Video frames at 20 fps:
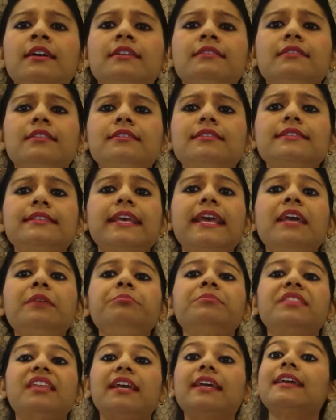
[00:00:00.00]
The
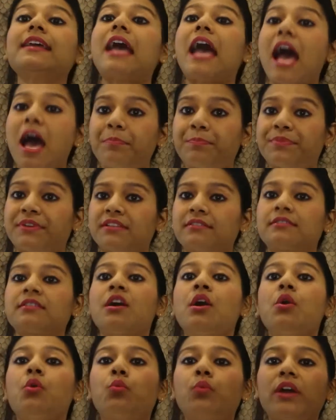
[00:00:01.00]
same thing
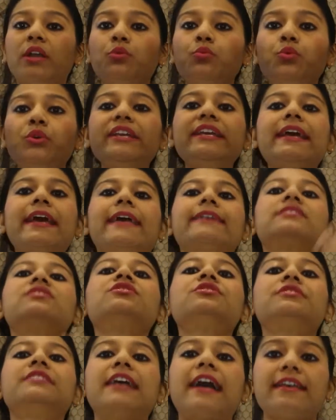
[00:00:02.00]
happens when we
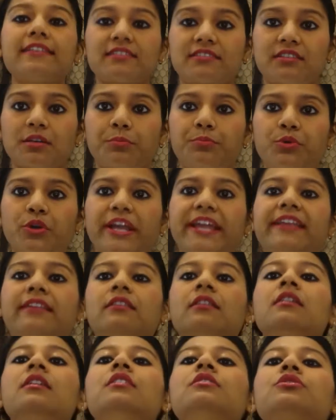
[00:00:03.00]
exercise the
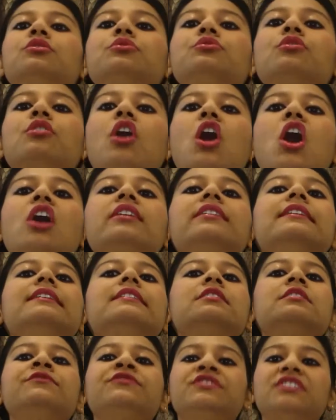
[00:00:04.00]
brain through
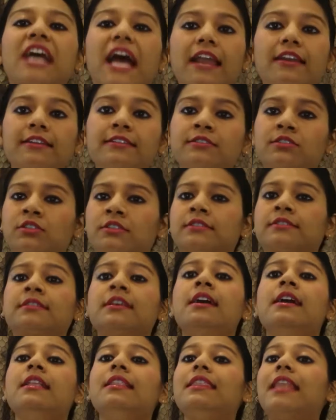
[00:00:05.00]
cognitive challenges
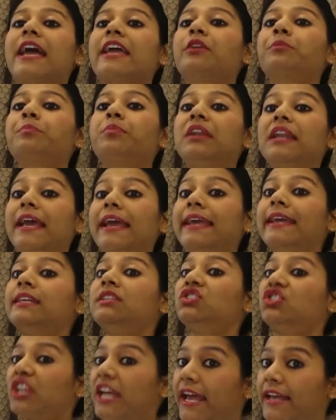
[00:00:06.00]
like
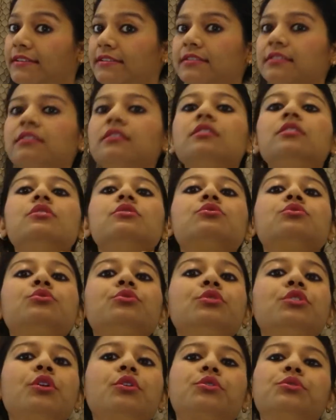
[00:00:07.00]
playing chess,
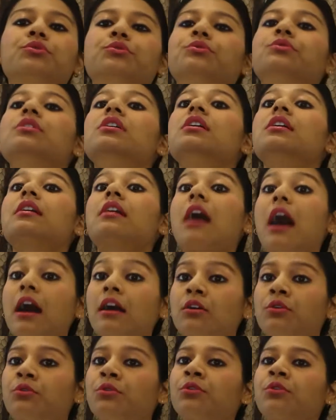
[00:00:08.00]
Sudoku,
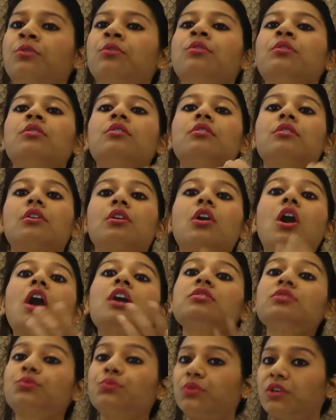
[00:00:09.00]
Kakuro,
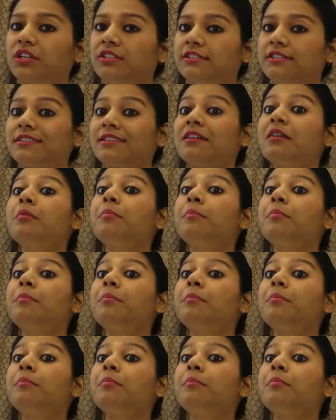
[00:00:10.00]
crosswords,